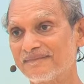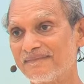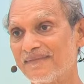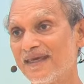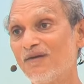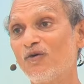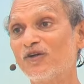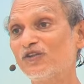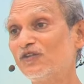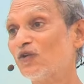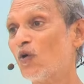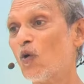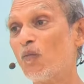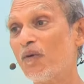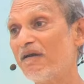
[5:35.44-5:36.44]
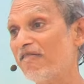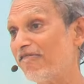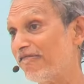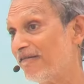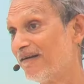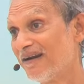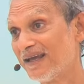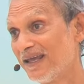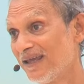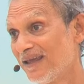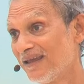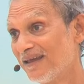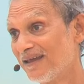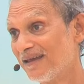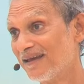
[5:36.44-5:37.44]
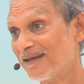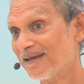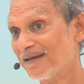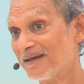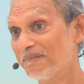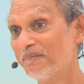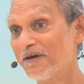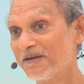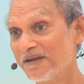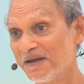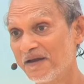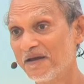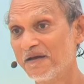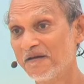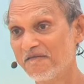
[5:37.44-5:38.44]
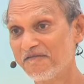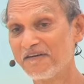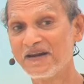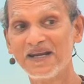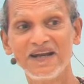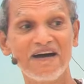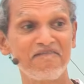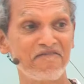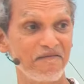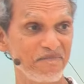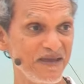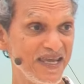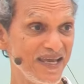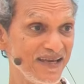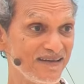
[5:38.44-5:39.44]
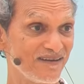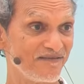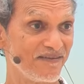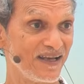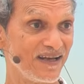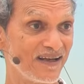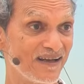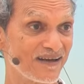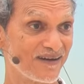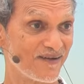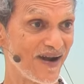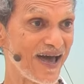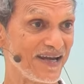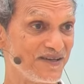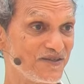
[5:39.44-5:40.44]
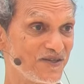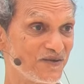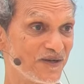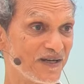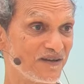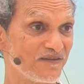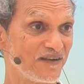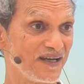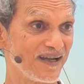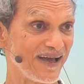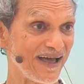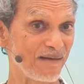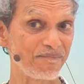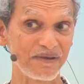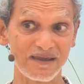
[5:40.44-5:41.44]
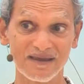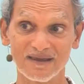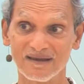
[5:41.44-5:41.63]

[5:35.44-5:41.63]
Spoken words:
It wasn't open fully, but fully enough for me to feel gratitude and feel happy.